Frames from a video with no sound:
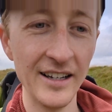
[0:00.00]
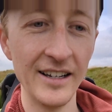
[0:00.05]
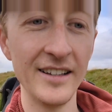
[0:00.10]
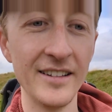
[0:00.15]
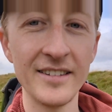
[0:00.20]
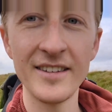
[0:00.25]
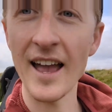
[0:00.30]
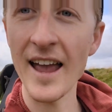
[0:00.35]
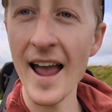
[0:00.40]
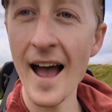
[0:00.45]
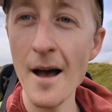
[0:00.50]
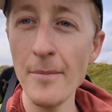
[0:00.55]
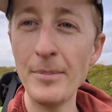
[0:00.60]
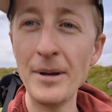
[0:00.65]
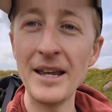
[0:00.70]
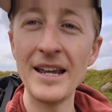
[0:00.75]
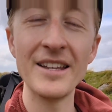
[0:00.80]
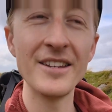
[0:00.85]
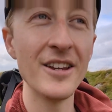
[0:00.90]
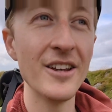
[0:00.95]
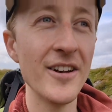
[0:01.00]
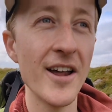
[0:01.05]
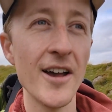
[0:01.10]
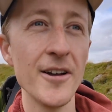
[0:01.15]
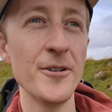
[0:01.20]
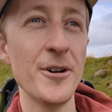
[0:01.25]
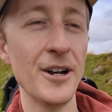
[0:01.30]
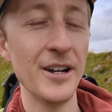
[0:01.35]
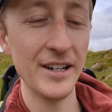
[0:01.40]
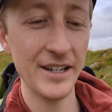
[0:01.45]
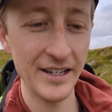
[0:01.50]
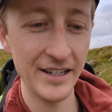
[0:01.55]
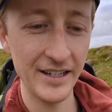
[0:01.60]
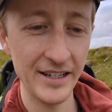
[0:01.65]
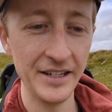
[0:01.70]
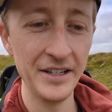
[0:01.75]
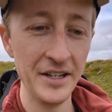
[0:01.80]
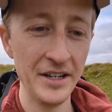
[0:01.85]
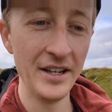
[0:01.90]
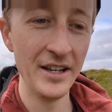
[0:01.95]
stay happy and you know
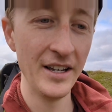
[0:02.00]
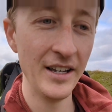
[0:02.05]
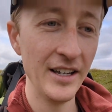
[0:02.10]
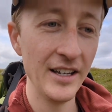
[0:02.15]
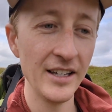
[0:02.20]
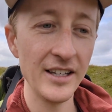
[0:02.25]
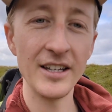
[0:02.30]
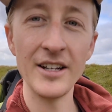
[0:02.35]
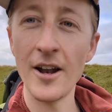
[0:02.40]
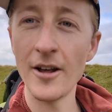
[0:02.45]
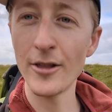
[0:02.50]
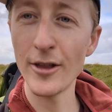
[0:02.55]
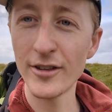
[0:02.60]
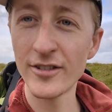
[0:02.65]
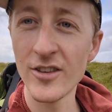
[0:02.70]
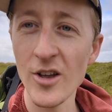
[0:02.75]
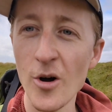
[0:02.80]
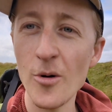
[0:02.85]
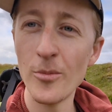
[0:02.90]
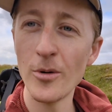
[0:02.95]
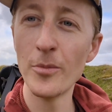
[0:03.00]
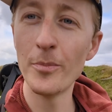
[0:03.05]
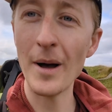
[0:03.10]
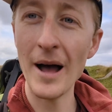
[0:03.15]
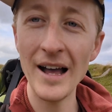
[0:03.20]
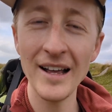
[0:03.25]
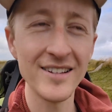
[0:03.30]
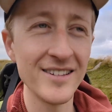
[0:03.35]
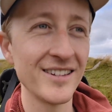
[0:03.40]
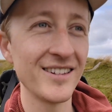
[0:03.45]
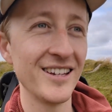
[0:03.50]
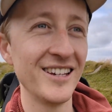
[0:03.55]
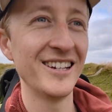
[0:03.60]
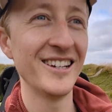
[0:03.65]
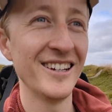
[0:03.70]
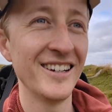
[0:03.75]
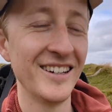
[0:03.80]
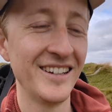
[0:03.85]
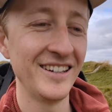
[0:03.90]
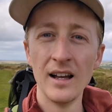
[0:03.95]
the storm will pass.
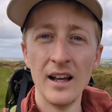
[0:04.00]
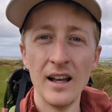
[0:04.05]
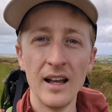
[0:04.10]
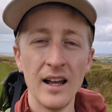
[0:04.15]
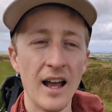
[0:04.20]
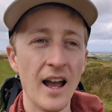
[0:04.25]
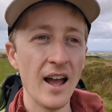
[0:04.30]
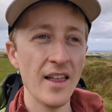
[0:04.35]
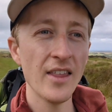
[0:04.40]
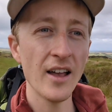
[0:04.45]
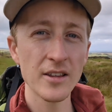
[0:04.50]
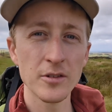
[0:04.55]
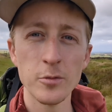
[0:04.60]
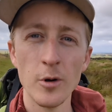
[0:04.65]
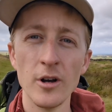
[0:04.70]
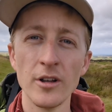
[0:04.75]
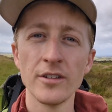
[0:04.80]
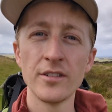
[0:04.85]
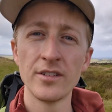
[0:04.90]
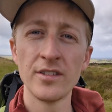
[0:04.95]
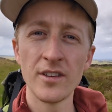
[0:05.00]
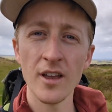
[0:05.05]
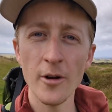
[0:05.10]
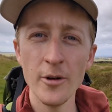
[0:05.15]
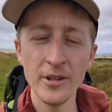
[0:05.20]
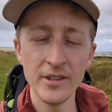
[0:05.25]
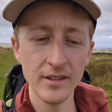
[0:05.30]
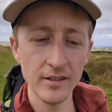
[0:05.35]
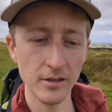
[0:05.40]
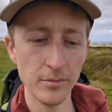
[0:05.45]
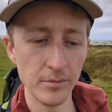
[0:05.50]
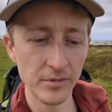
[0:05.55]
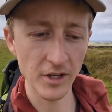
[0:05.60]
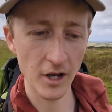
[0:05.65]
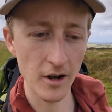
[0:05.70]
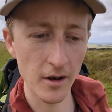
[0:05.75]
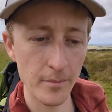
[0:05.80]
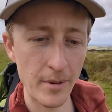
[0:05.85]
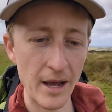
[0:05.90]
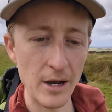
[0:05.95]
And that's what Stoicism's
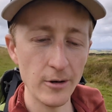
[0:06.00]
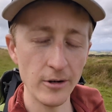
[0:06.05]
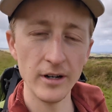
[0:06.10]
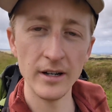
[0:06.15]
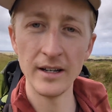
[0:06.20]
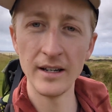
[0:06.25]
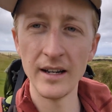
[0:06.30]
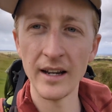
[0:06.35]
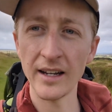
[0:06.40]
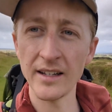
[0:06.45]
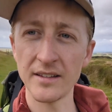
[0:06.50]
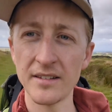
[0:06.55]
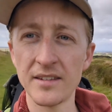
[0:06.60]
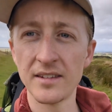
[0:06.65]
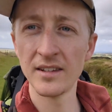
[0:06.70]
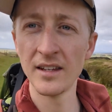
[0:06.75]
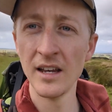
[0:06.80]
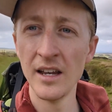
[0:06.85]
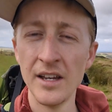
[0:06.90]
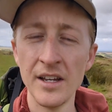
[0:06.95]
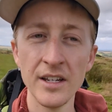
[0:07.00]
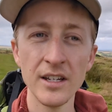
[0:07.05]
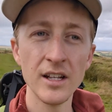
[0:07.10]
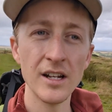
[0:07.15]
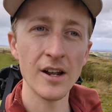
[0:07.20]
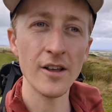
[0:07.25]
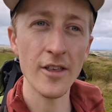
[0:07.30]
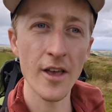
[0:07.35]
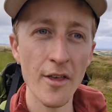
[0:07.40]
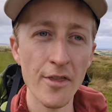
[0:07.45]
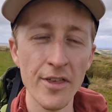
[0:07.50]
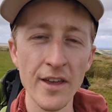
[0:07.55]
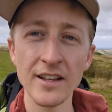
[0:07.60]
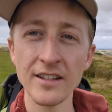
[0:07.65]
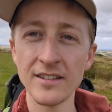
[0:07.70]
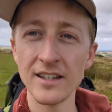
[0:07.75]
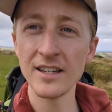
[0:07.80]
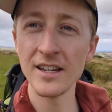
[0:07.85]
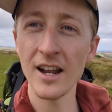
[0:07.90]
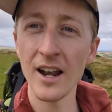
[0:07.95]
all about. It's, there are things
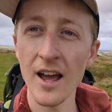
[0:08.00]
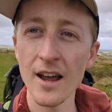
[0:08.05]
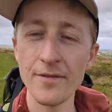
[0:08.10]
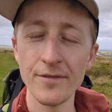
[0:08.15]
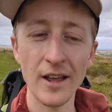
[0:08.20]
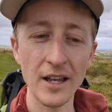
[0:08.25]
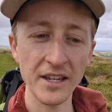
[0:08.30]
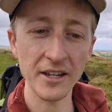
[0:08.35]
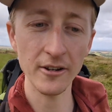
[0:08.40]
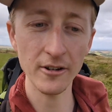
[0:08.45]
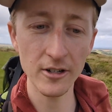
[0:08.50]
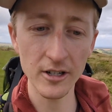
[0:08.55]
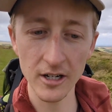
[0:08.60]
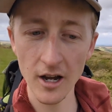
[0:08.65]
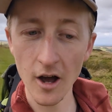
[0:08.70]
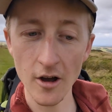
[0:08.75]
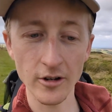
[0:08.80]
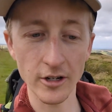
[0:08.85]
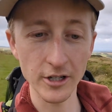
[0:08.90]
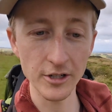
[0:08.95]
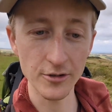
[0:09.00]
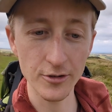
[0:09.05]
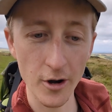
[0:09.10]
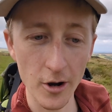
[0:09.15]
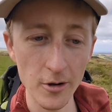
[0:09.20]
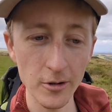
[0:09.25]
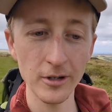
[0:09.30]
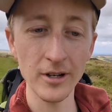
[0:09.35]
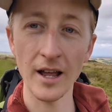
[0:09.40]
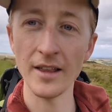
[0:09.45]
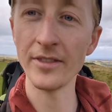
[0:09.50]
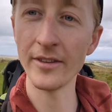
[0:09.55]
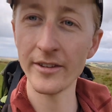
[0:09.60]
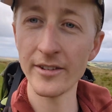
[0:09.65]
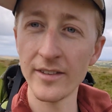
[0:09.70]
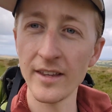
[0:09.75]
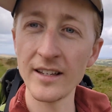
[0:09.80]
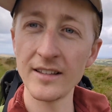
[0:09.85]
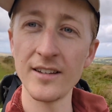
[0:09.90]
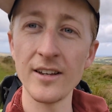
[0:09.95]
in your life that you can't control and there's
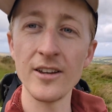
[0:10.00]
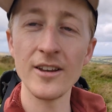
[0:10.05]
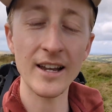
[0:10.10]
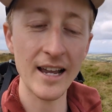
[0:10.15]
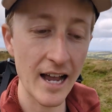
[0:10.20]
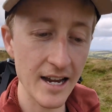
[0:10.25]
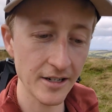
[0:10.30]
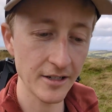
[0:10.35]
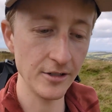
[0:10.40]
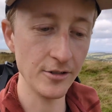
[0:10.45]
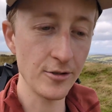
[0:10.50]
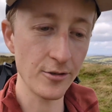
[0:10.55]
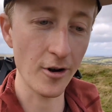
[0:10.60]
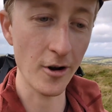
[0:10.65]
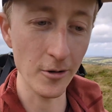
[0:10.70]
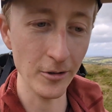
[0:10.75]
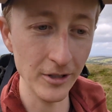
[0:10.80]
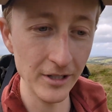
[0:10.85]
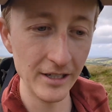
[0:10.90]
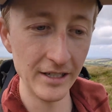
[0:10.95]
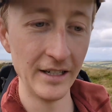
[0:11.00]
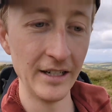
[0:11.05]
things that you can control.